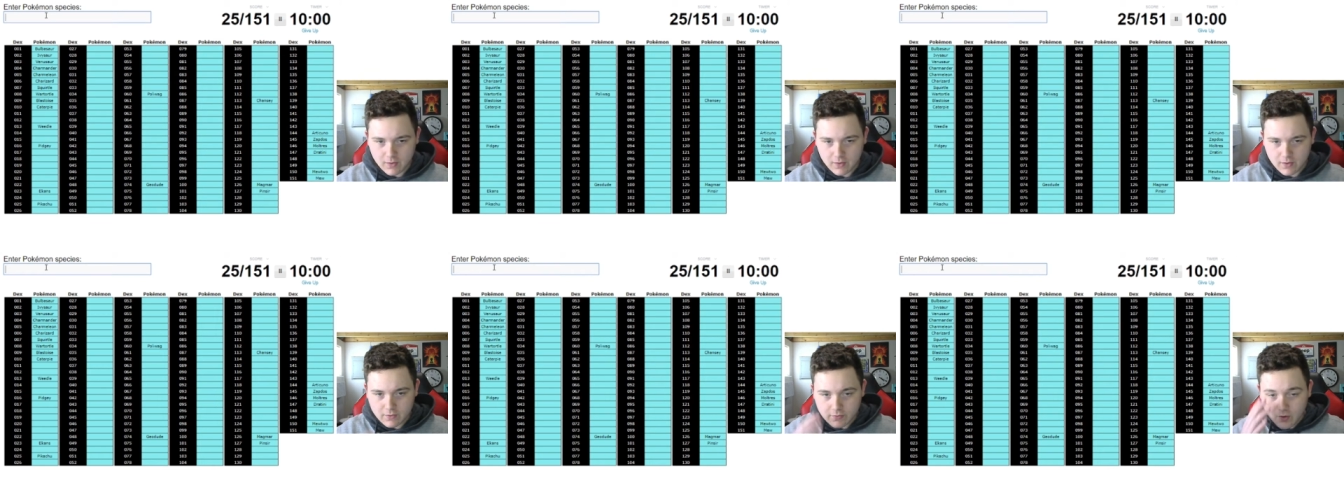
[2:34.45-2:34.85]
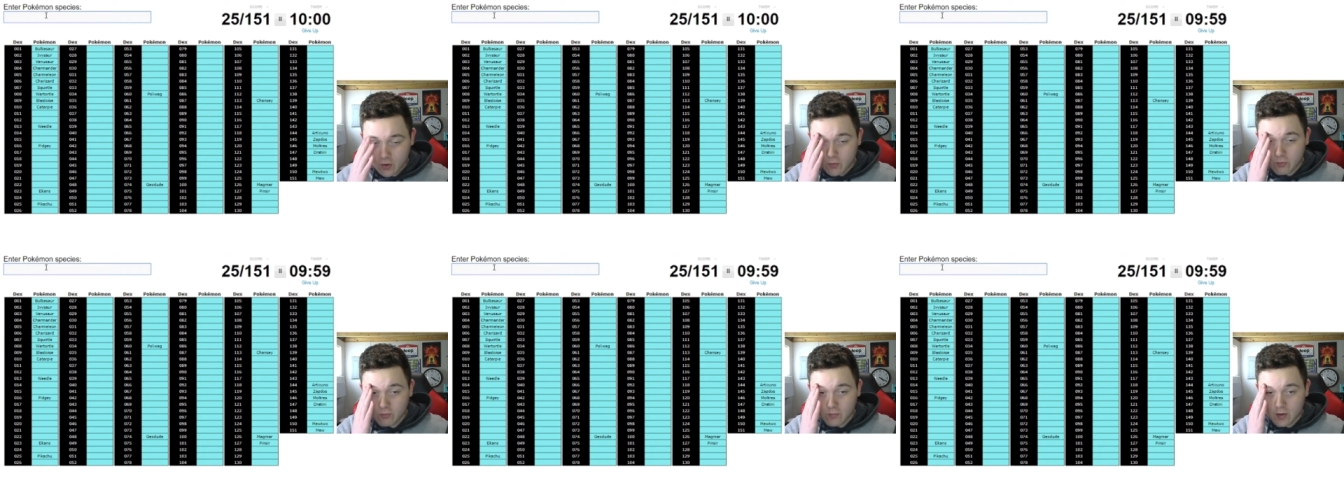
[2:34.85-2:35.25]
So
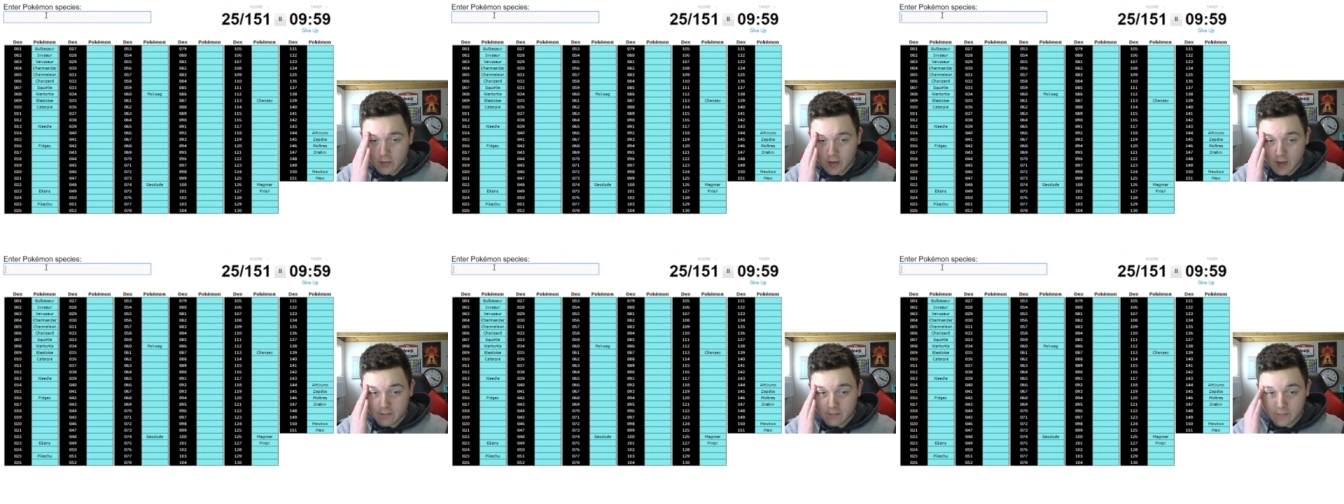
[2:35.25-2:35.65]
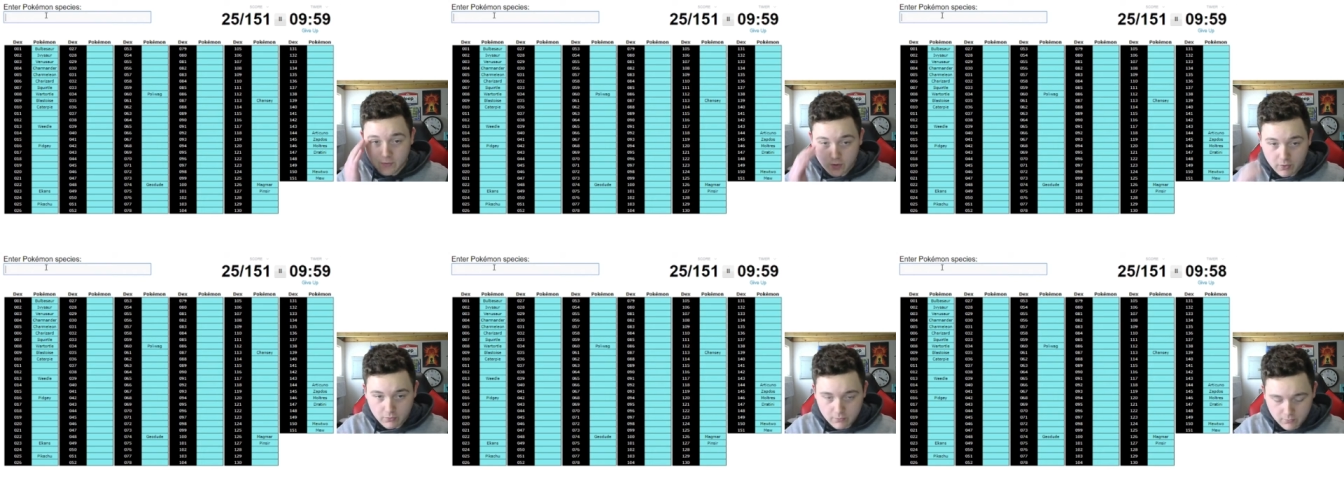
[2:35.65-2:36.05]
okay,
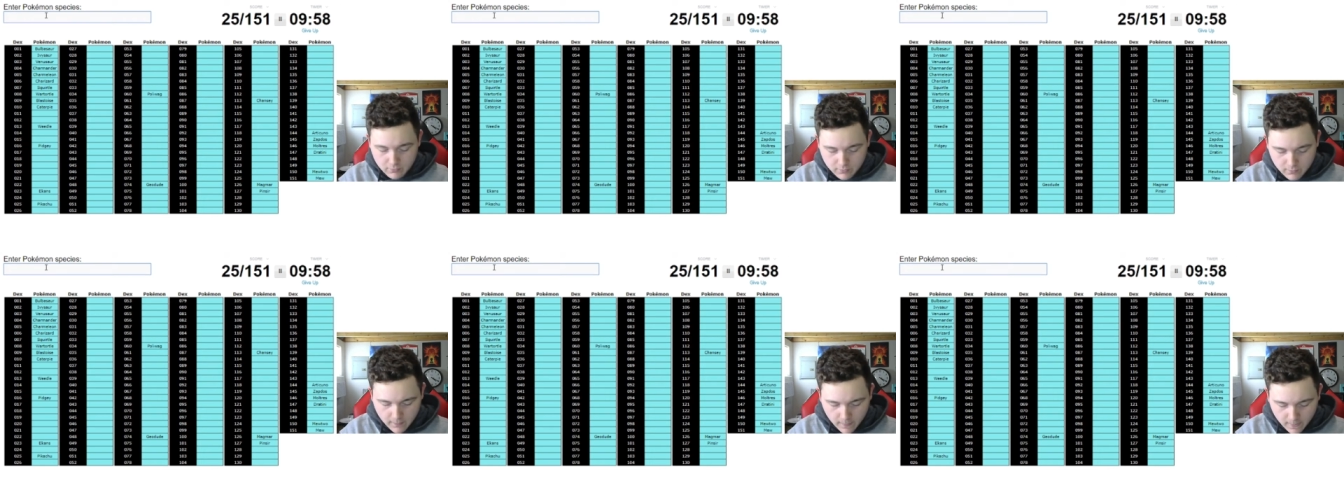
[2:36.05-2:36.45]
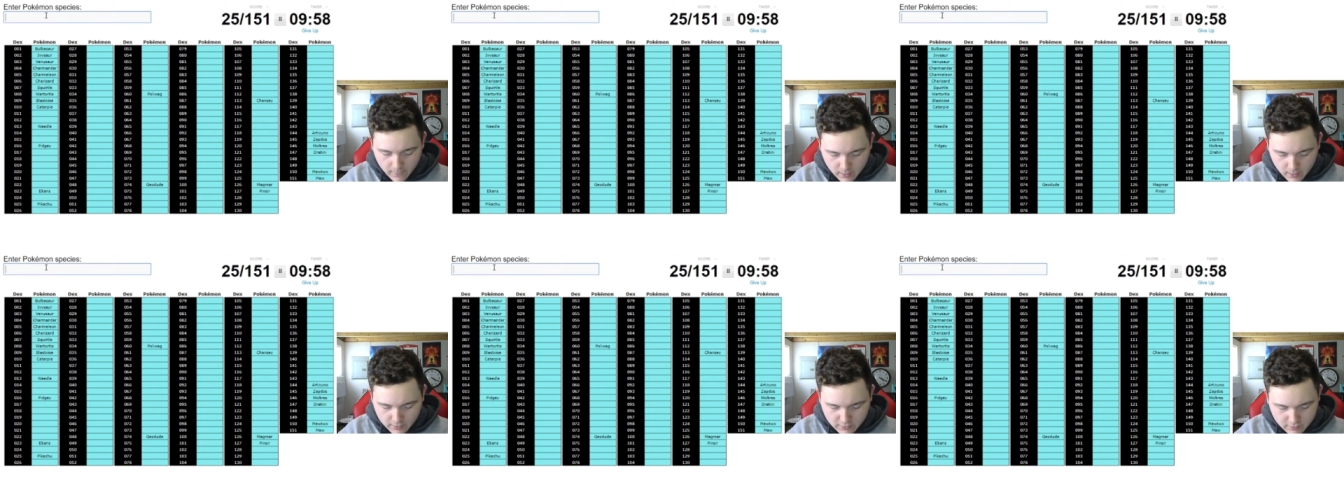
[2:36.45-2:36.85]
so
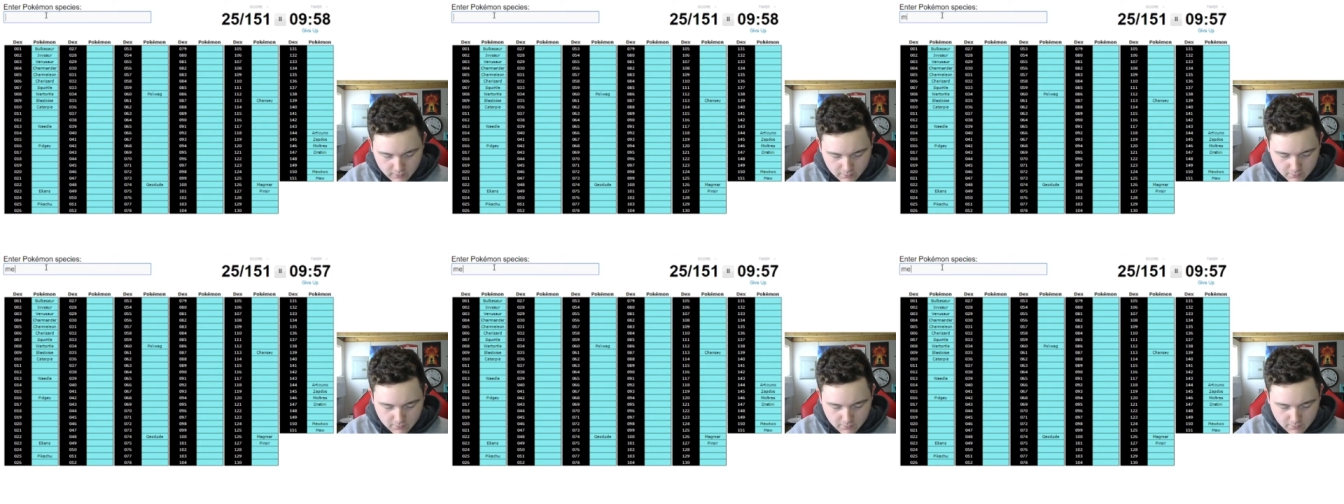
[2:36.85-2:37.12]
let's just.